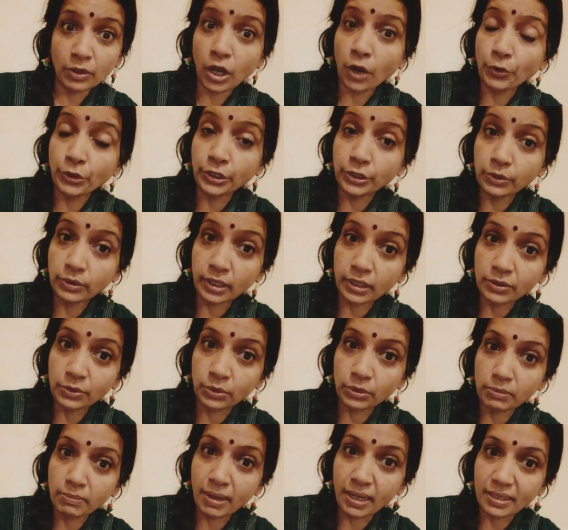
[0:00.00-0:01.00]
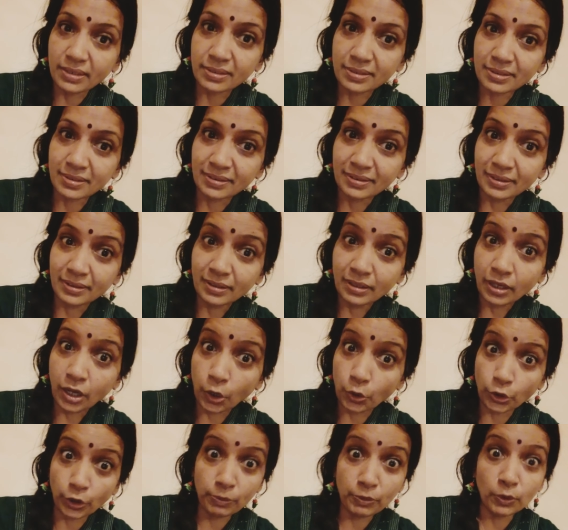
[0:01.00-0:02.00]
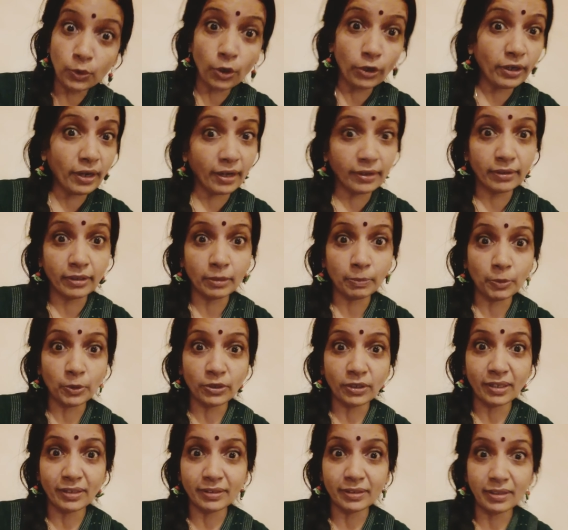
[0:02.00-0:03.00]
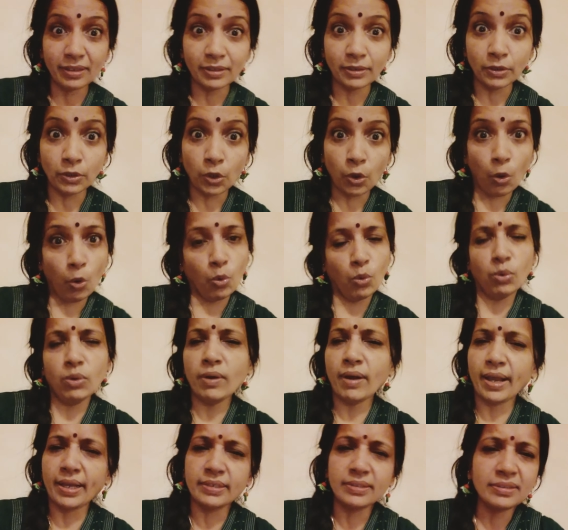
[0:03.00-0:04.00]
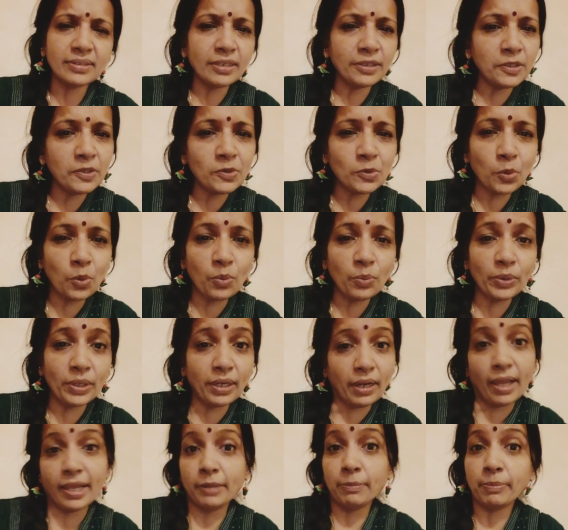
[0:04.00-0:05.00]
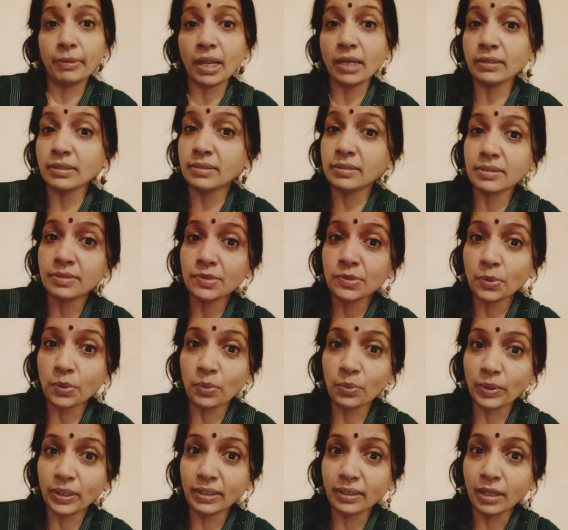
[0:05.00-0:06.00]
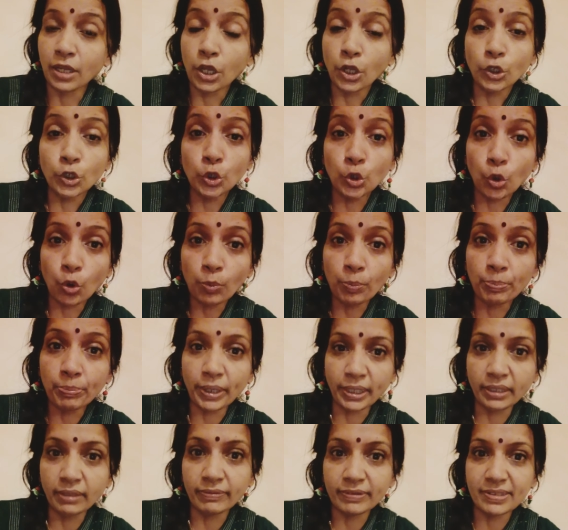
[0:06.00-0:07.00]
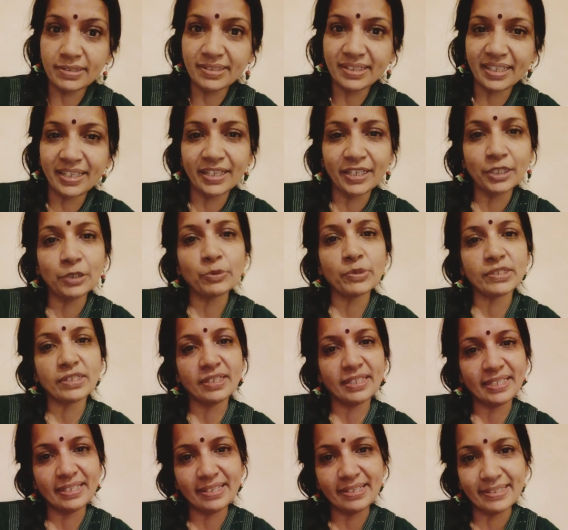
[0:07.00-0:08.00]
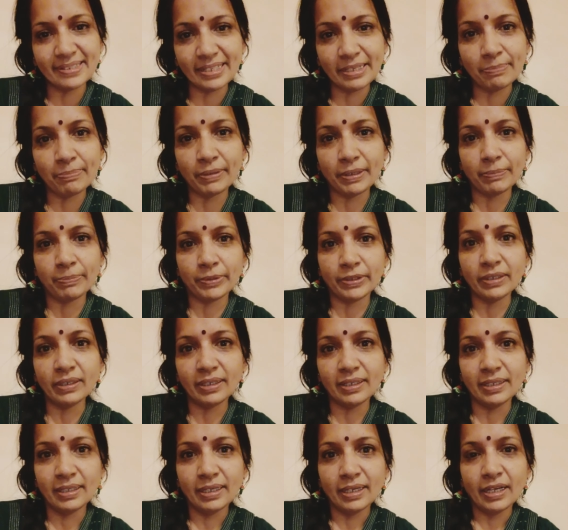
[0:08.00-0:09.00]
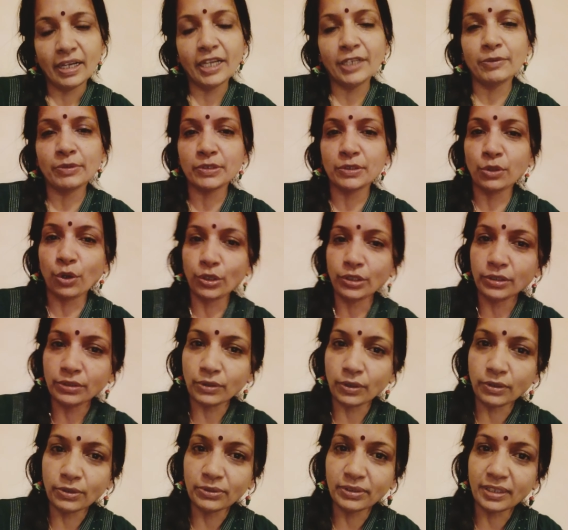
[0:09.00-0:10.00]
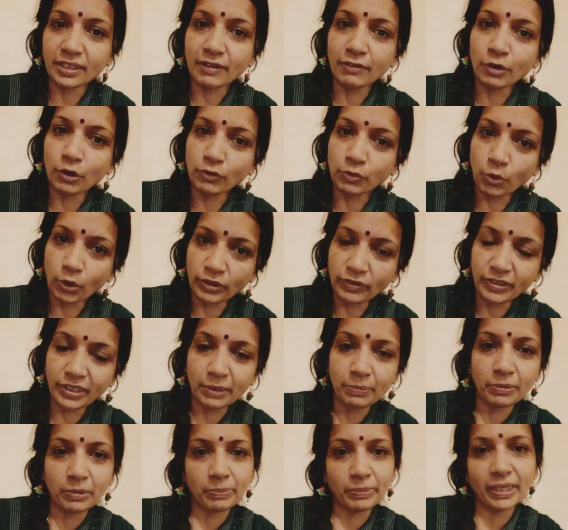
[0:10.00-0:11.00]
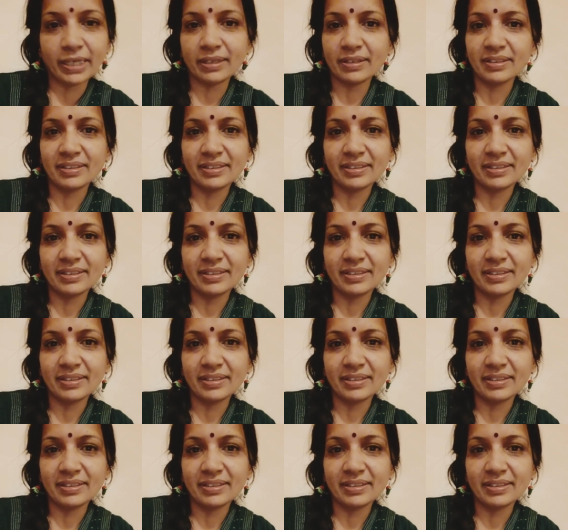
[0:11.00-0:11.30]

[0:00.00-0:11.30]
How did you get good marks? How come you got 100 upon 100? Oh, I studied so well. I practiced it so well. Nobody will say it was an easy paper. It was not at all to the level of what we had prepared.